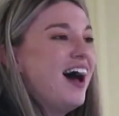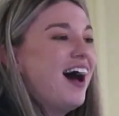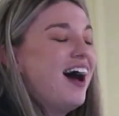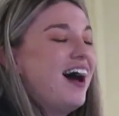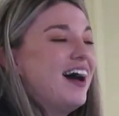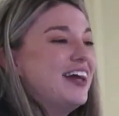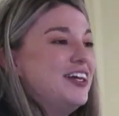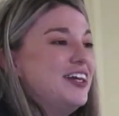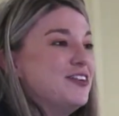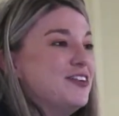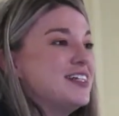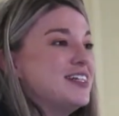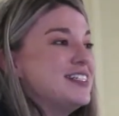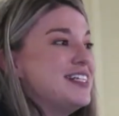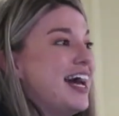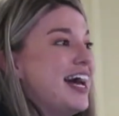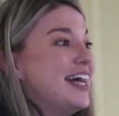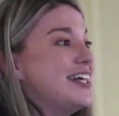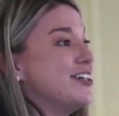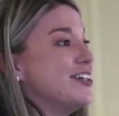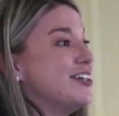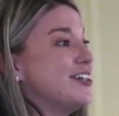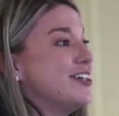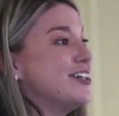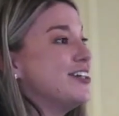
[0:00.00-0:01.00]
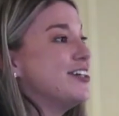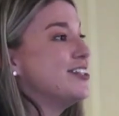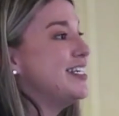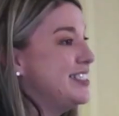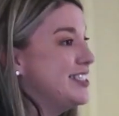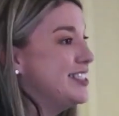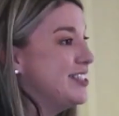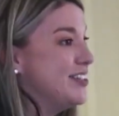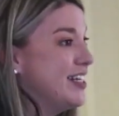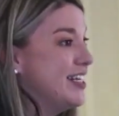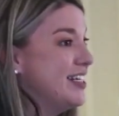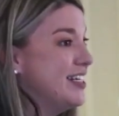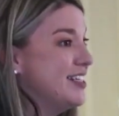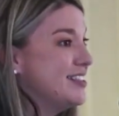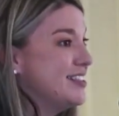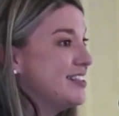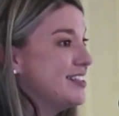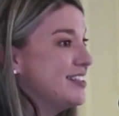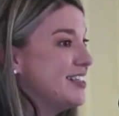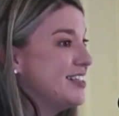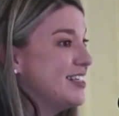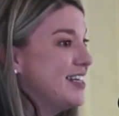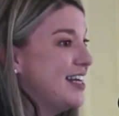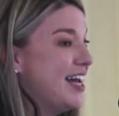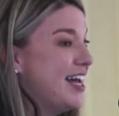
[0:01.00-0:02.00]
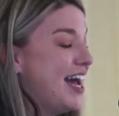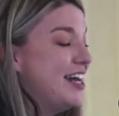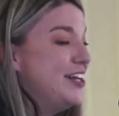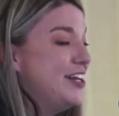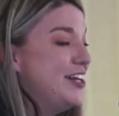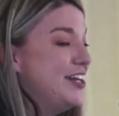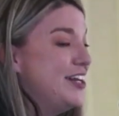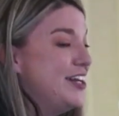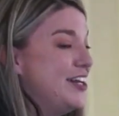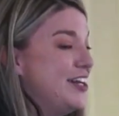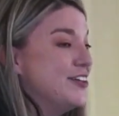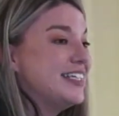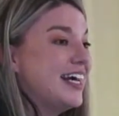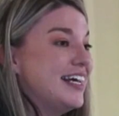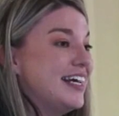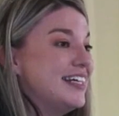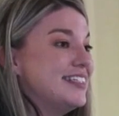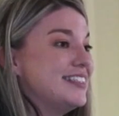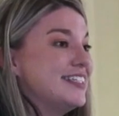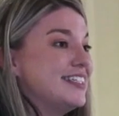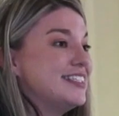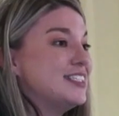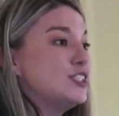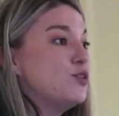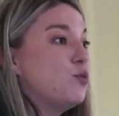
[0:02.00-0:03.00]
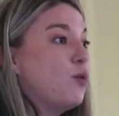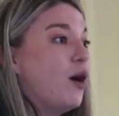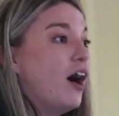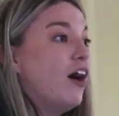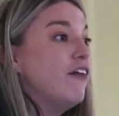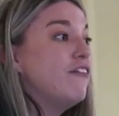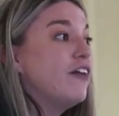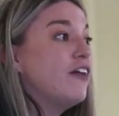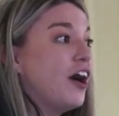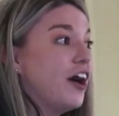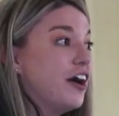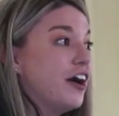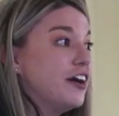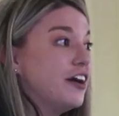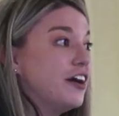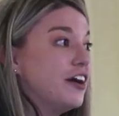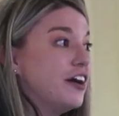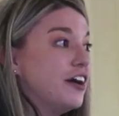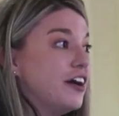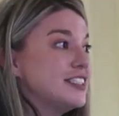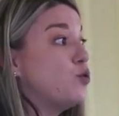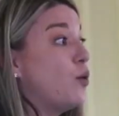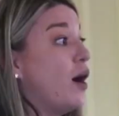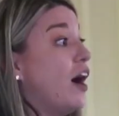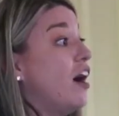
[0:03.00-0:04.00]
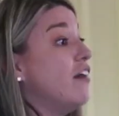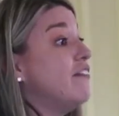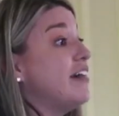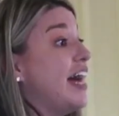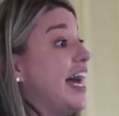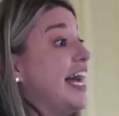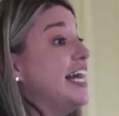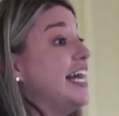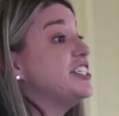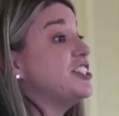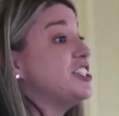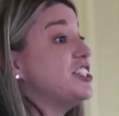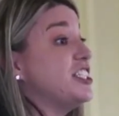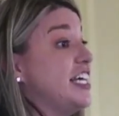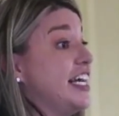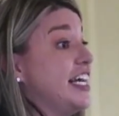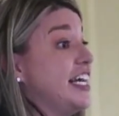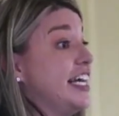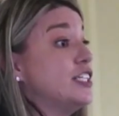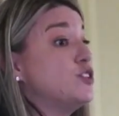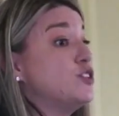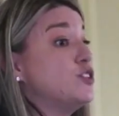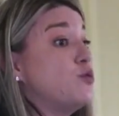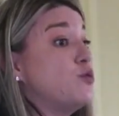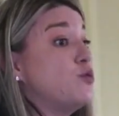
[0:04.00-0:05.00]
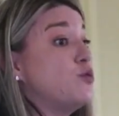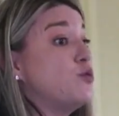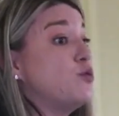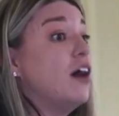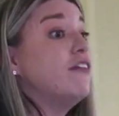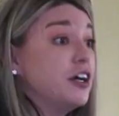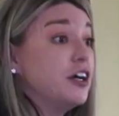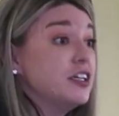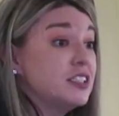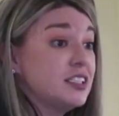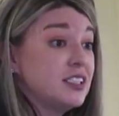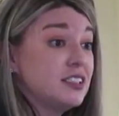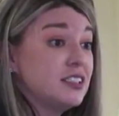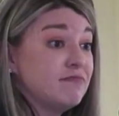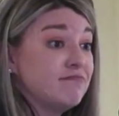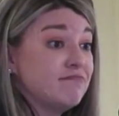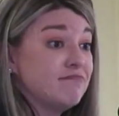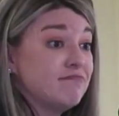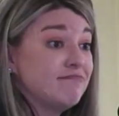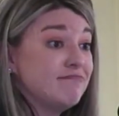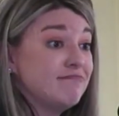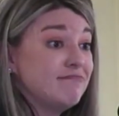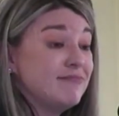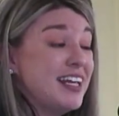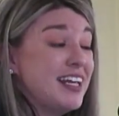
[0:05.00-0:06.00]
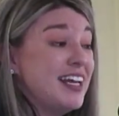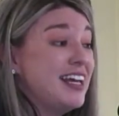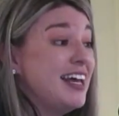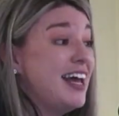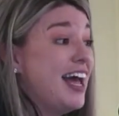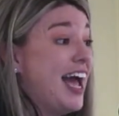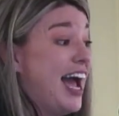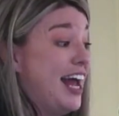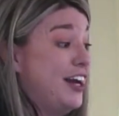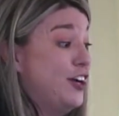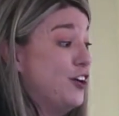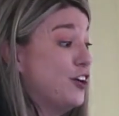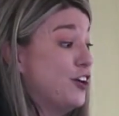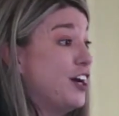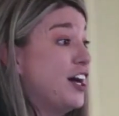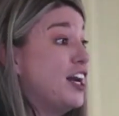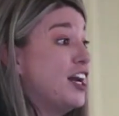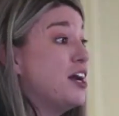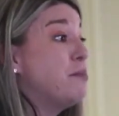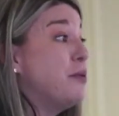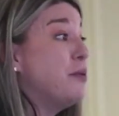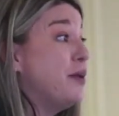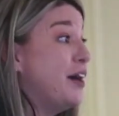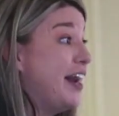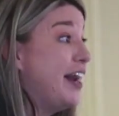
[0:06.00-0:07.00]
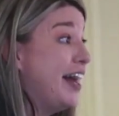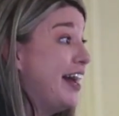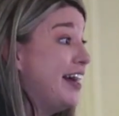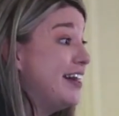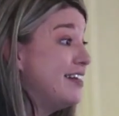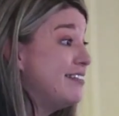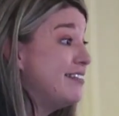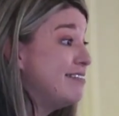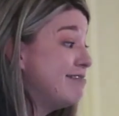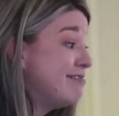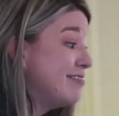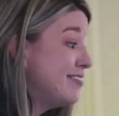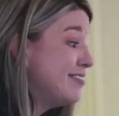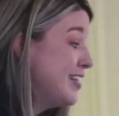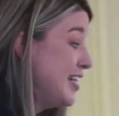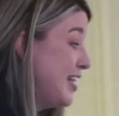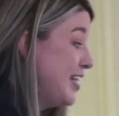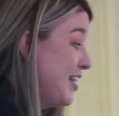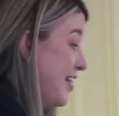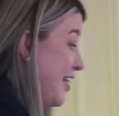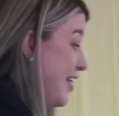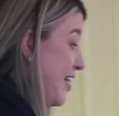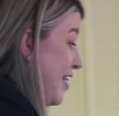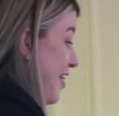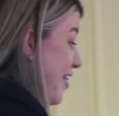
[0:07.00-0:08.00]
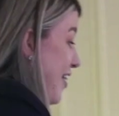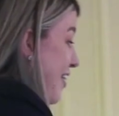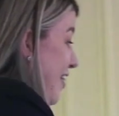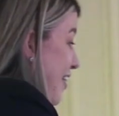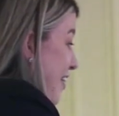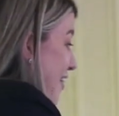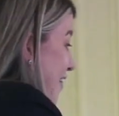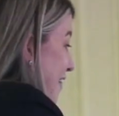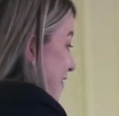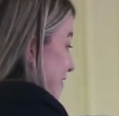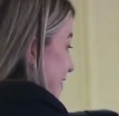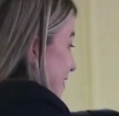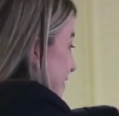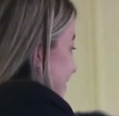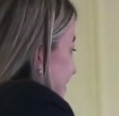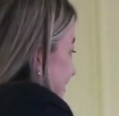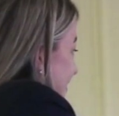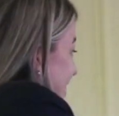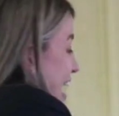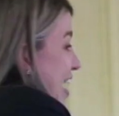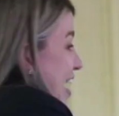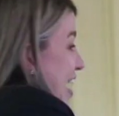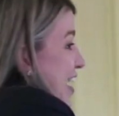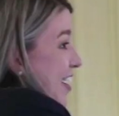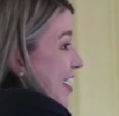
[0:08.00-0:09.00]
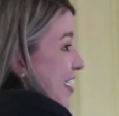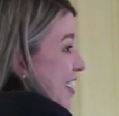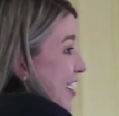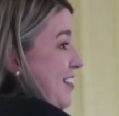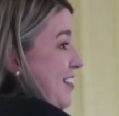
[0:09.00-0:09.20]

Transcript: You can take your TENS unit, and you can set it to 12 hertz, 12 HZ, 12 hertz, and you're going to put it right here.